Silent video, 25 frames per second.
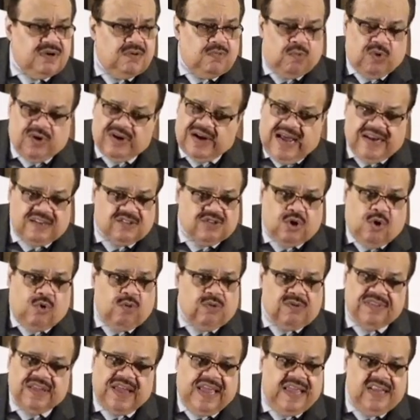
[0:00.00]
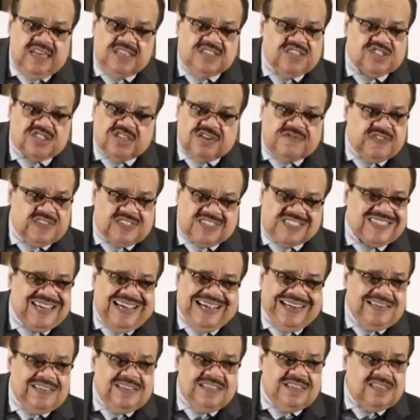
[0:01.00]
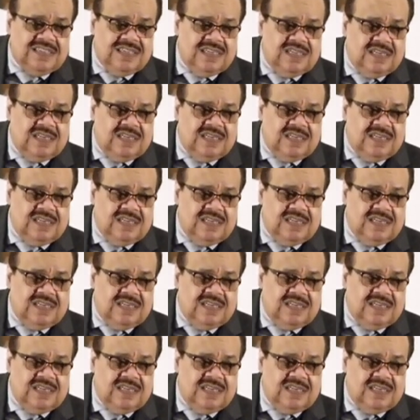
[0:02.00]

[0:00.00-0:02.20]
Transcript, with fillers: We're not told the ages of his sons